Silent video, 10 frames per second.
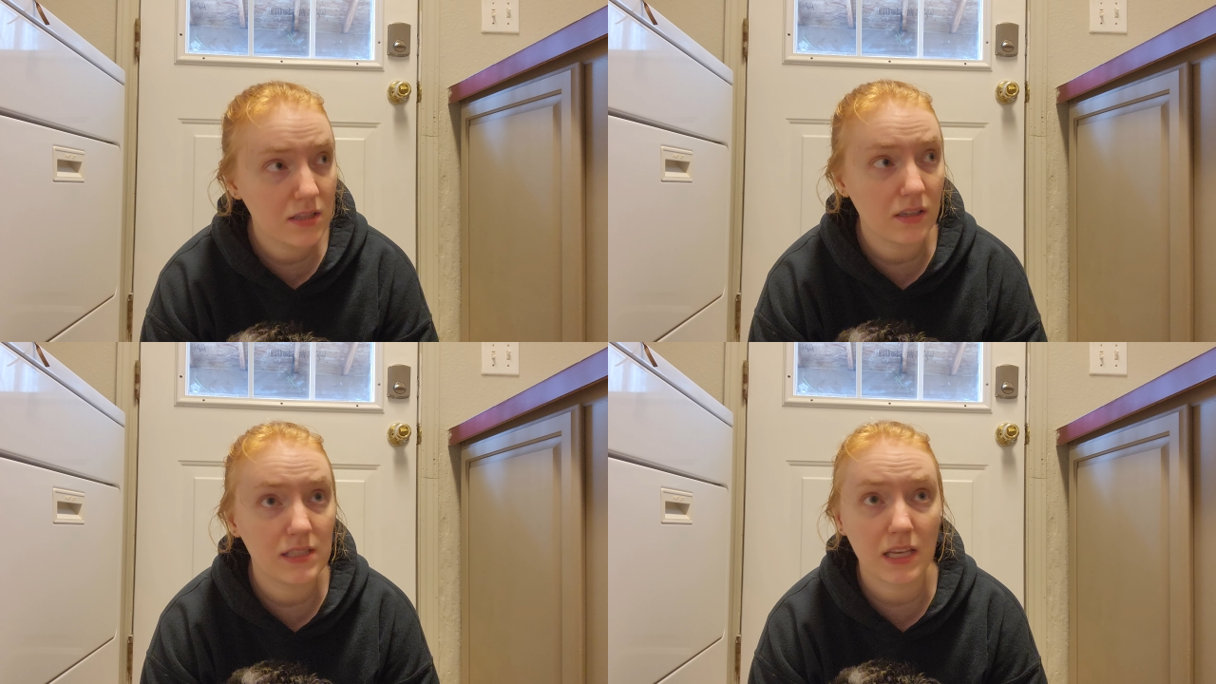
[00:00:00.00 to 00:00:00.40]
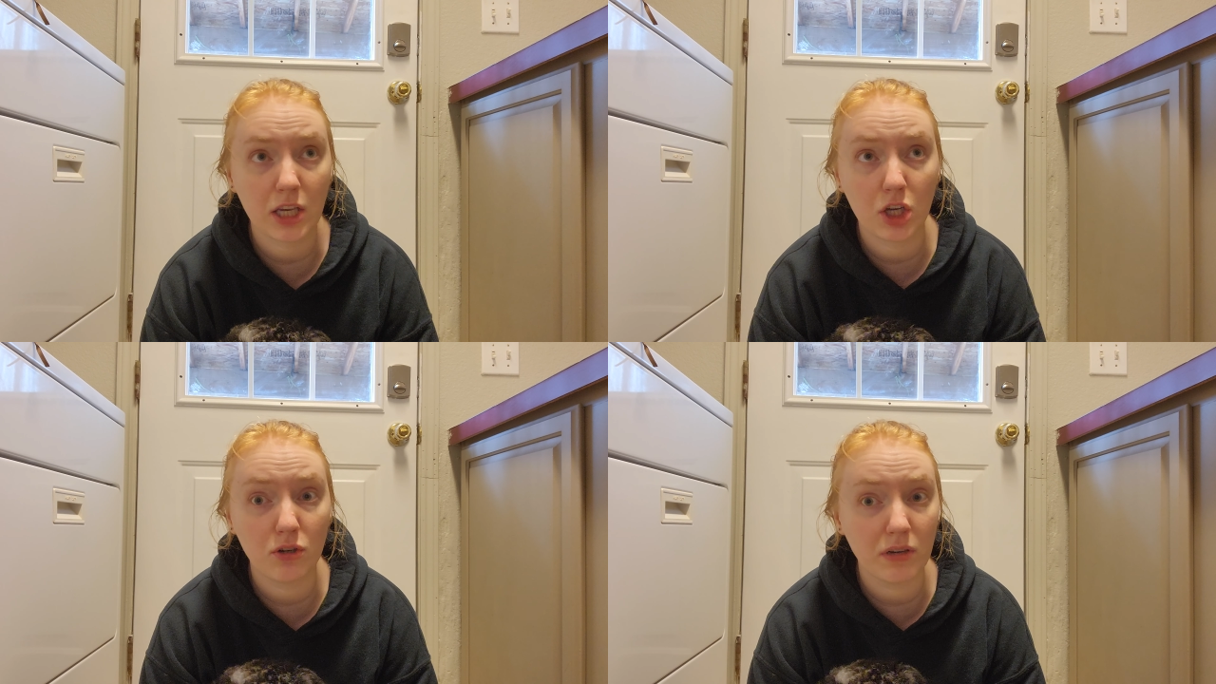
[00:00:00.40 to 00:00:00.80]
It's like
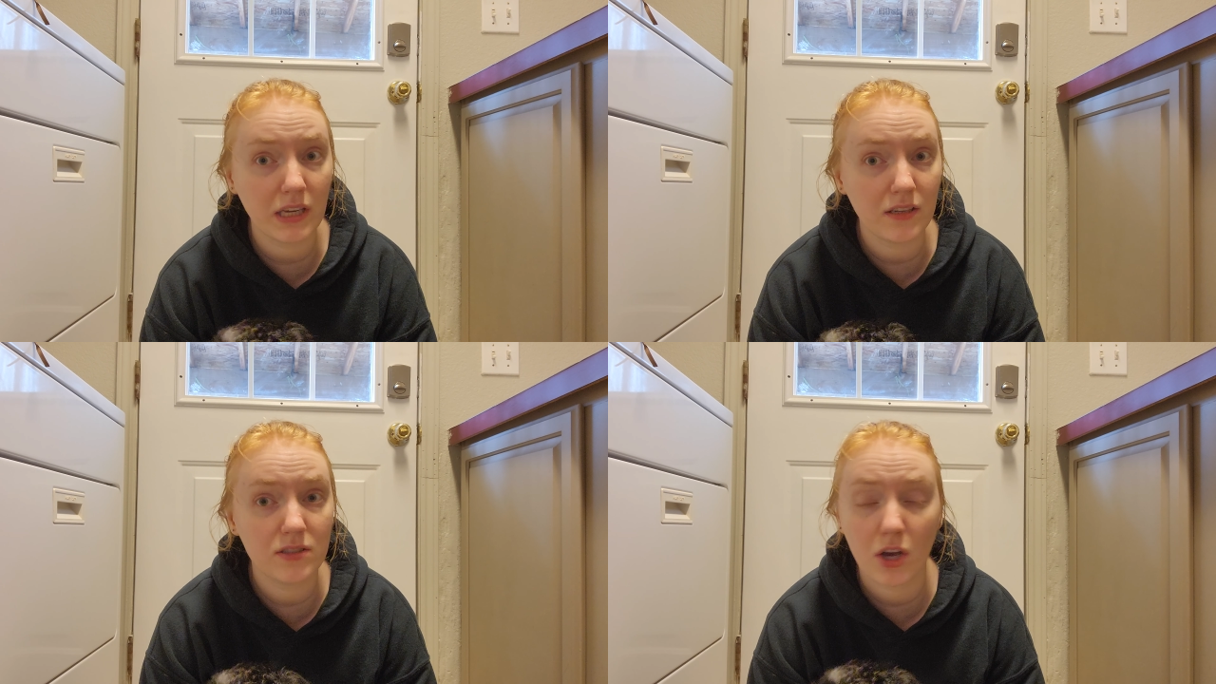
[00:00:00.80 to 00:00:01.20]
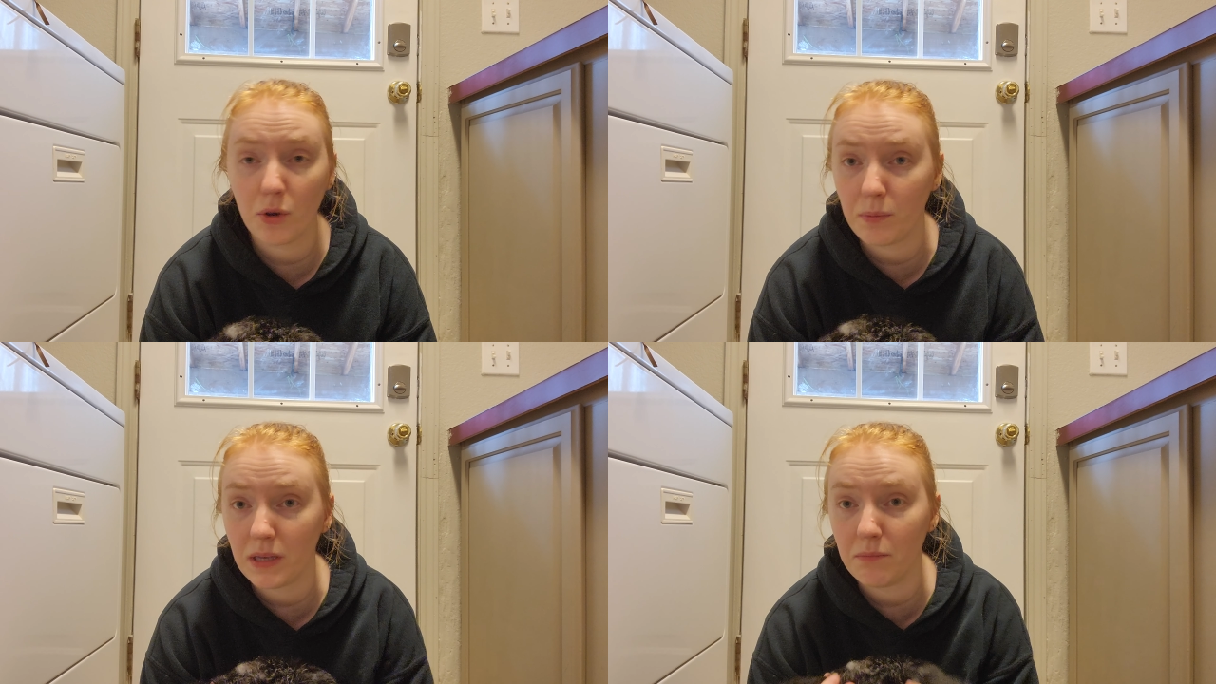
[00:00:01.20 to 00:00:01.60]
a green
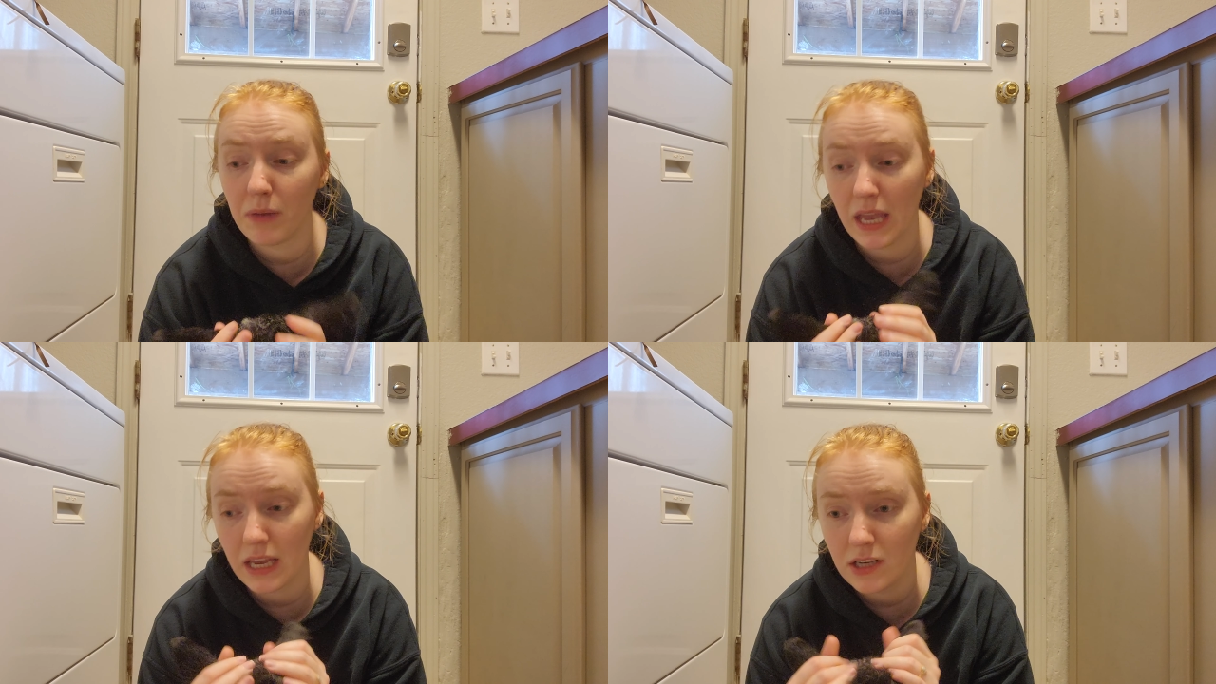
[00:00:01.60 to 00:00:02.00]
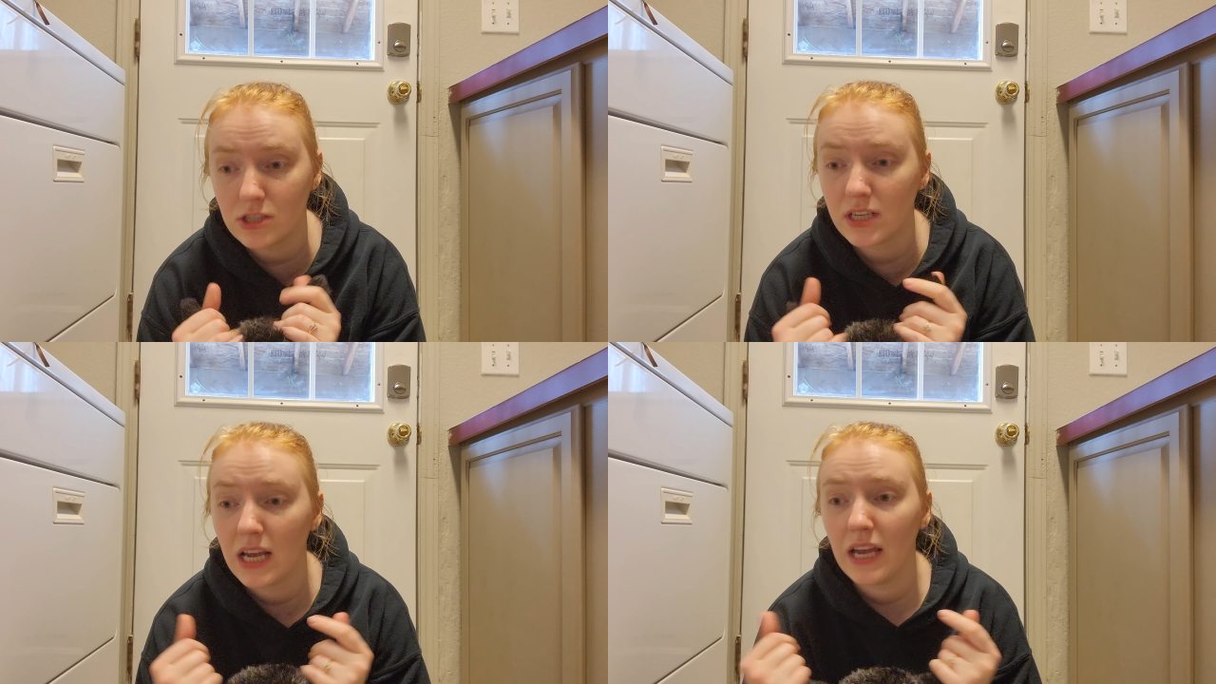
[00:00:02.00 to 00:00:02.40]
taupey
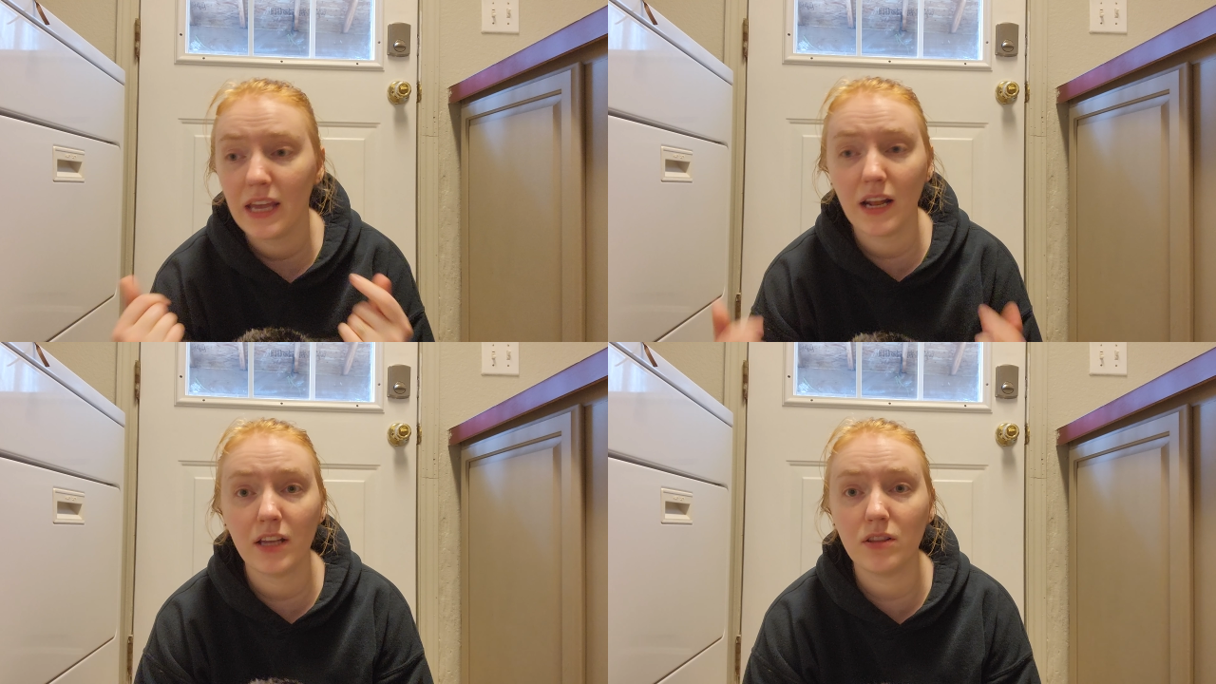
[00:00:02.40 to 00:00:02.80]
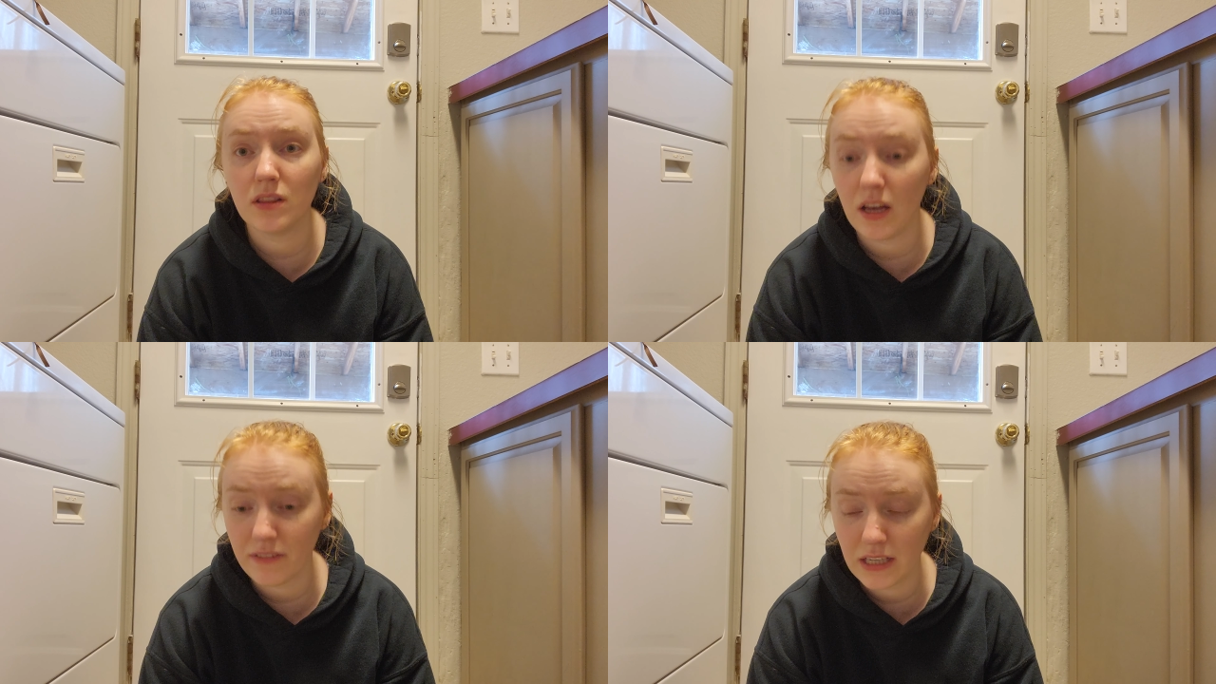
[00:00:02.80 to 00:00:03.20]
beige, and I love